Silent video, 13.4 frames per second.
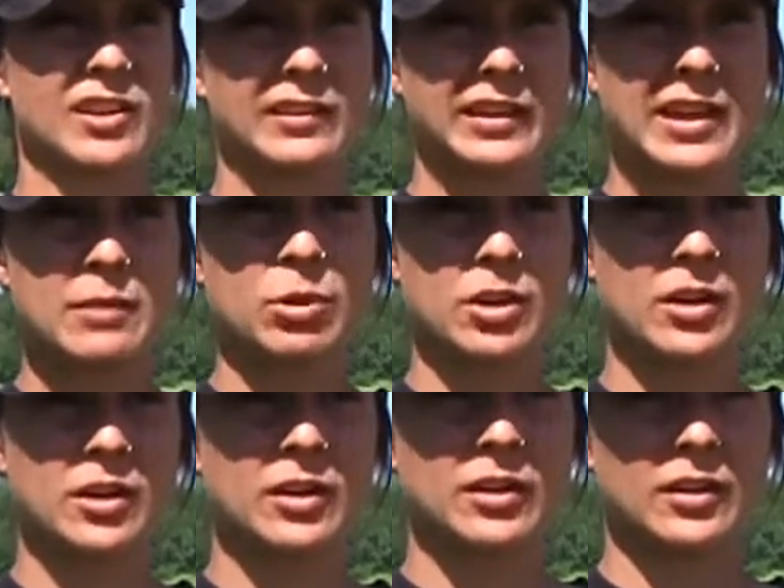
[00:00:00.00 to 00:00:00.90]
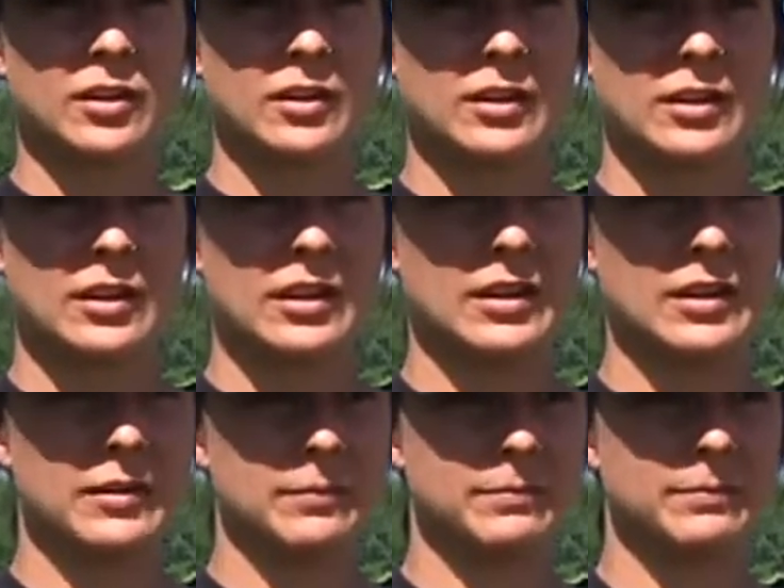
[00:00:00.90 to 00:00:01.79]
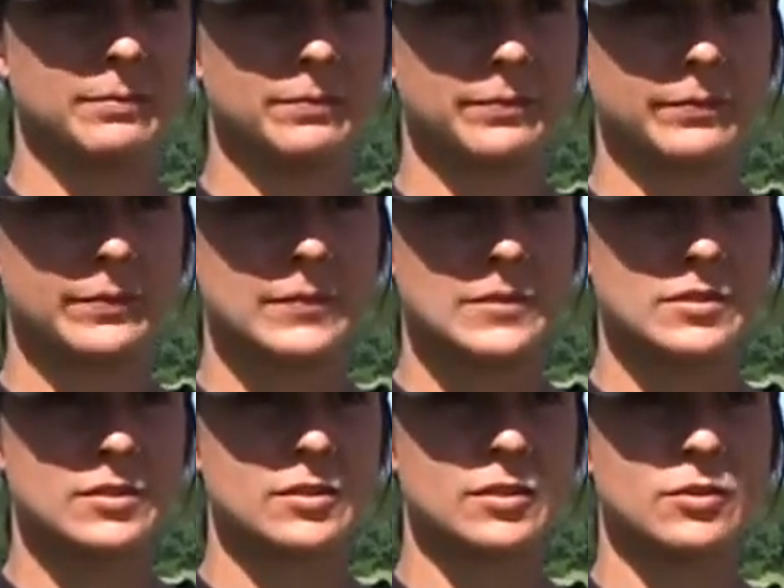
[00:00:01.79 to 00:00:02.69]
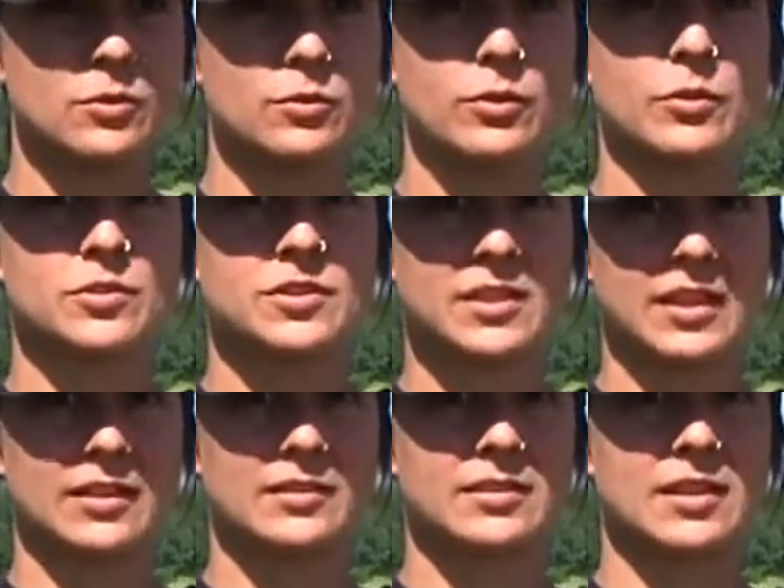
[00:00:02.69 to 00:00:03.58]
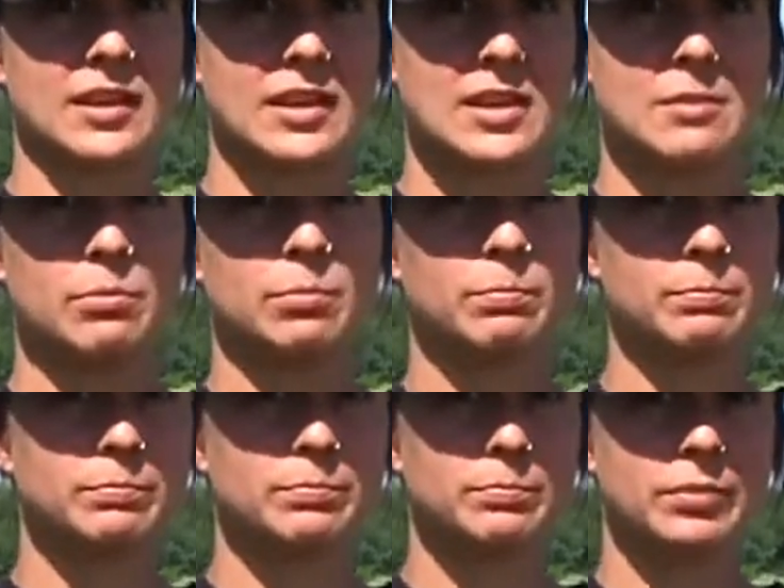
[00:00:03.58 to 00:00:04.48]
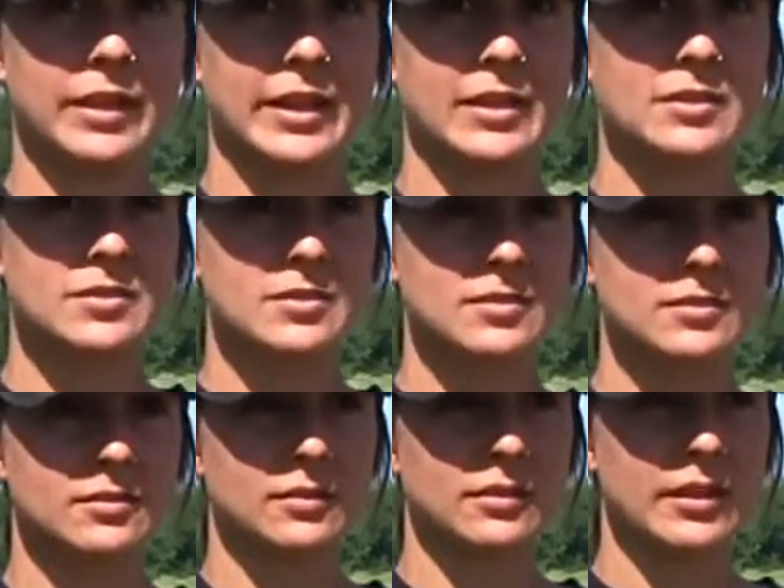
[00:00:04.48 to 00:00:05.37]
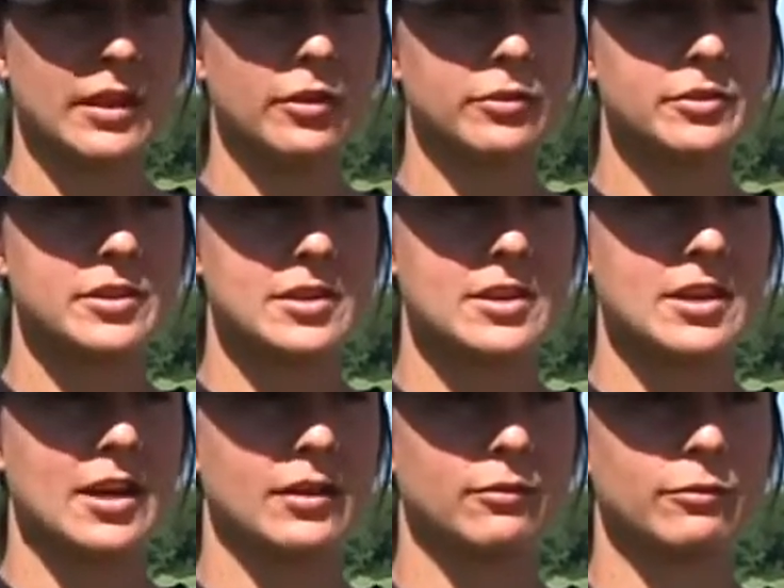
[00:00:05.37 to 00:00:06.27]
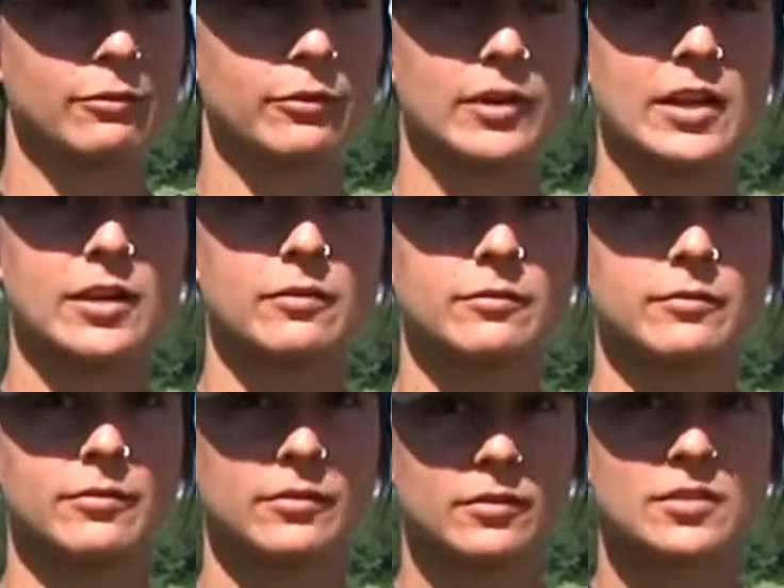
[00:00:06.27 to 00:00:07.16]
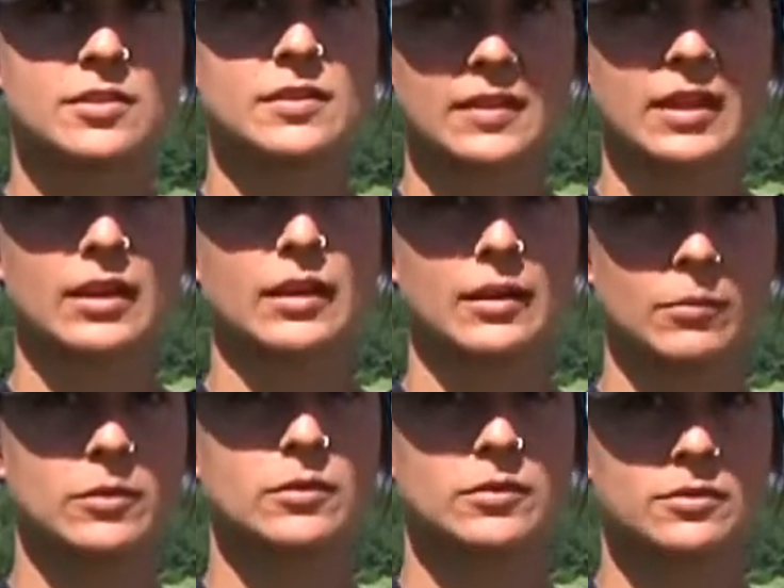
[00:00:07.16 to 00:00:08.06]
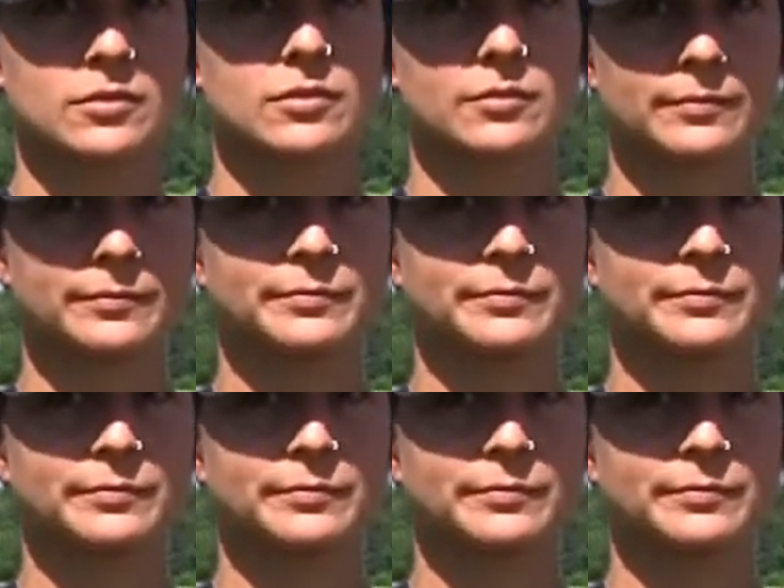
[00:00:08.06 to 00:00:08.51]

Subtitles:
on labor, to do those things that keep plants healthy and free of synthetic chemicals.